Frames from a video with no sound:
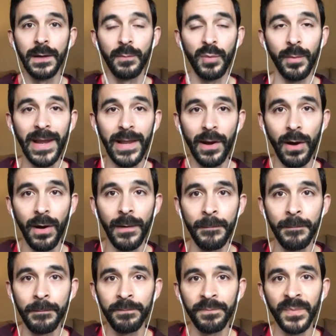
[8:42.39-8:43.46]
per minute are.
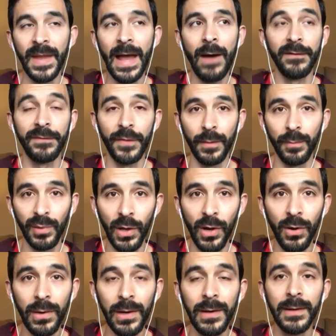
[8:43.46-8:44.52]
Now, if they're
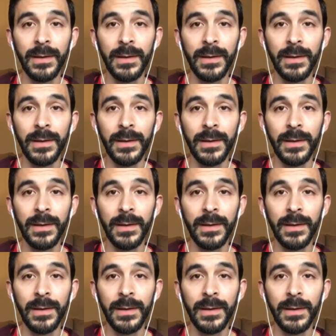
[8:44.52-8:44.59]
below